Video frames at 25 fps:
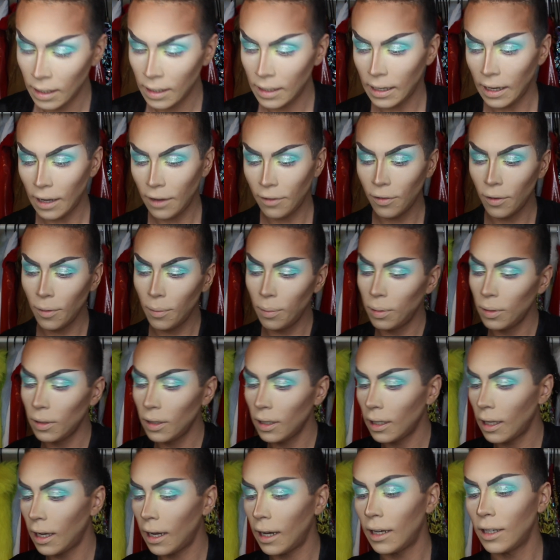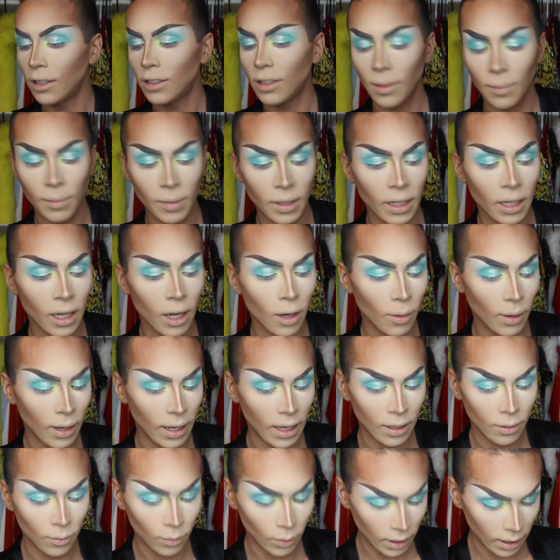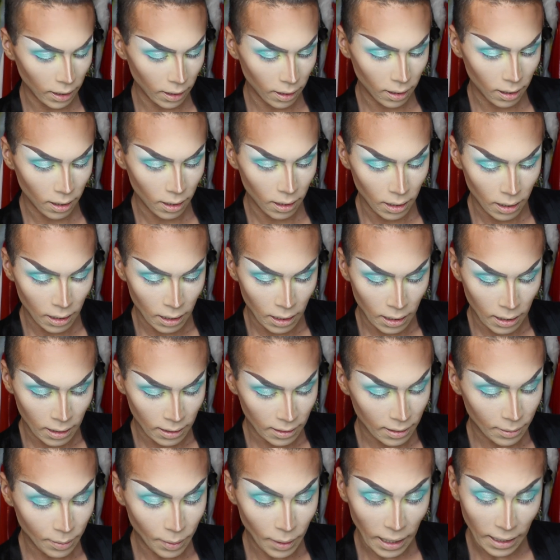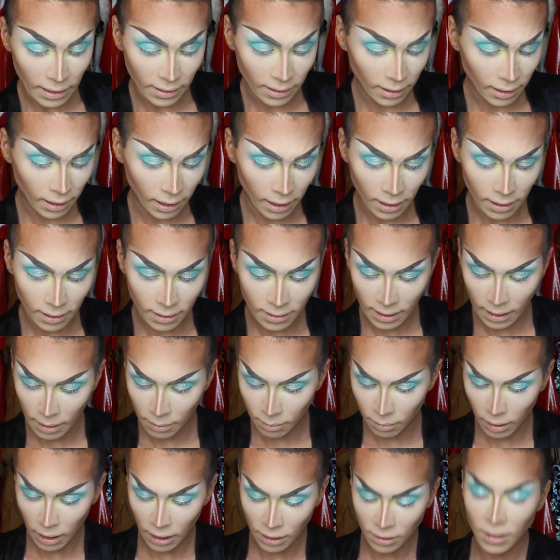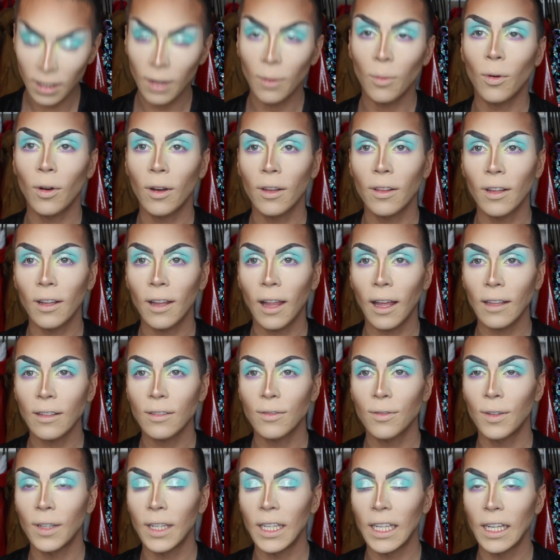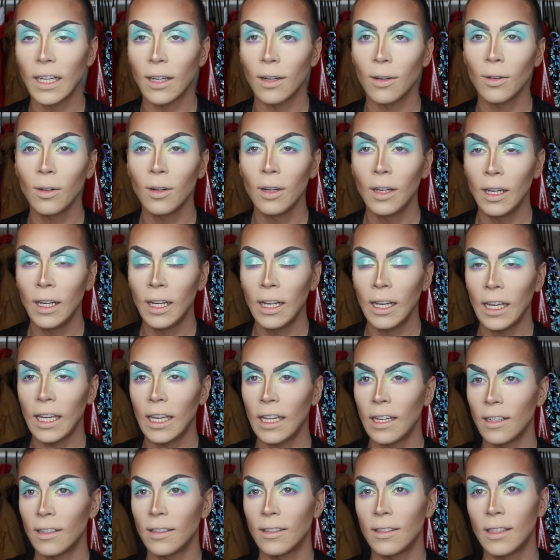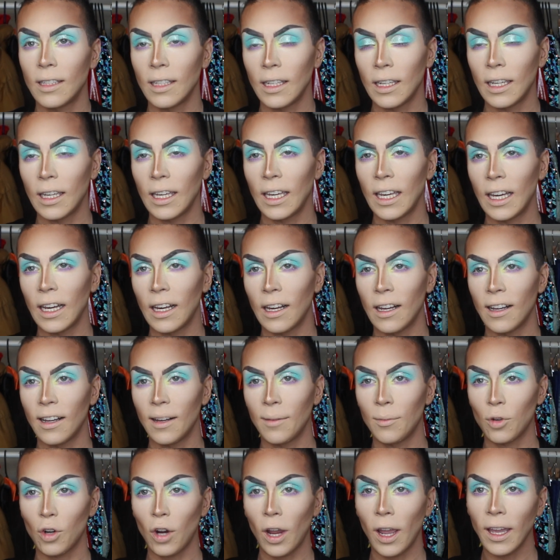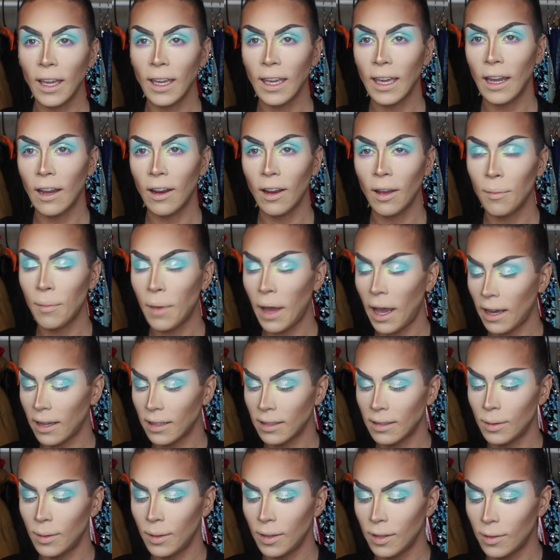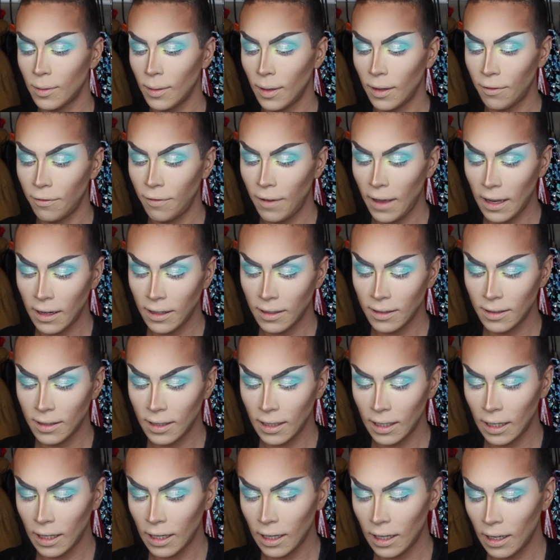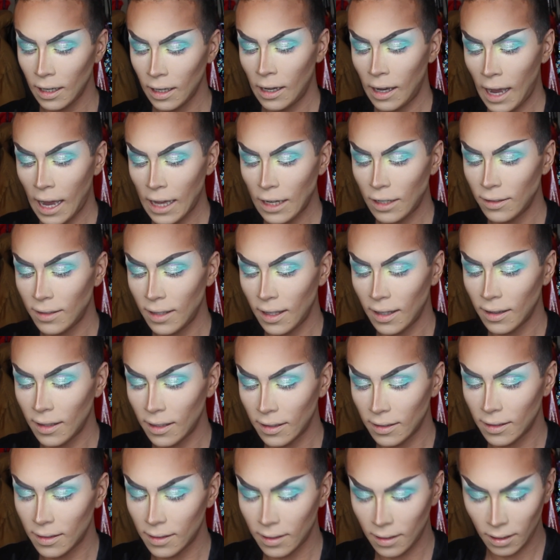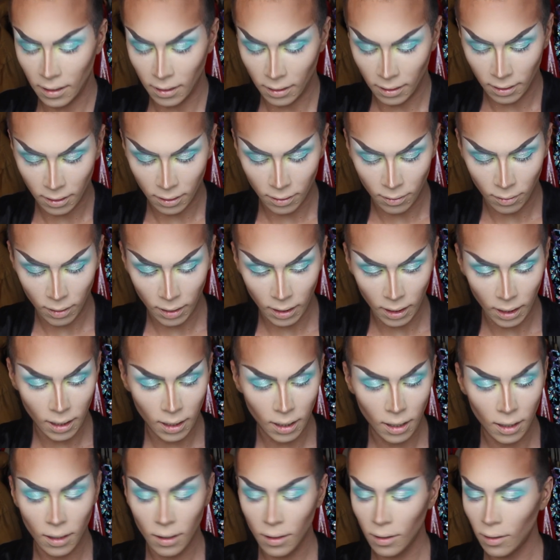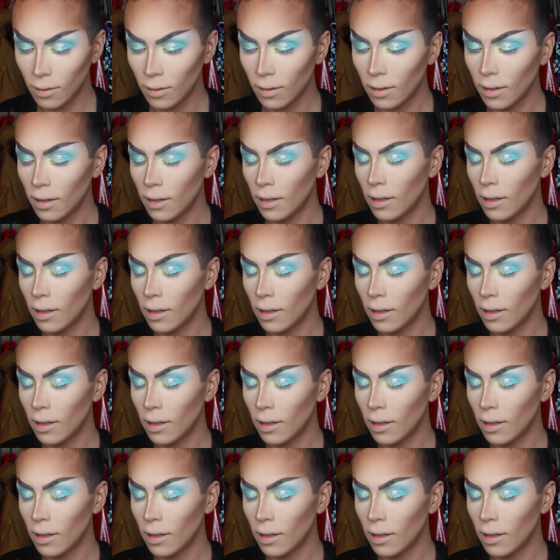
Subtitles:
Now for blush, I'm gonna go in with, surprisingly, the same blush I wore in the last video. It is the Mariah Carey MAC Sweet Sweet Fantasy. I just think this is gonna look really cute.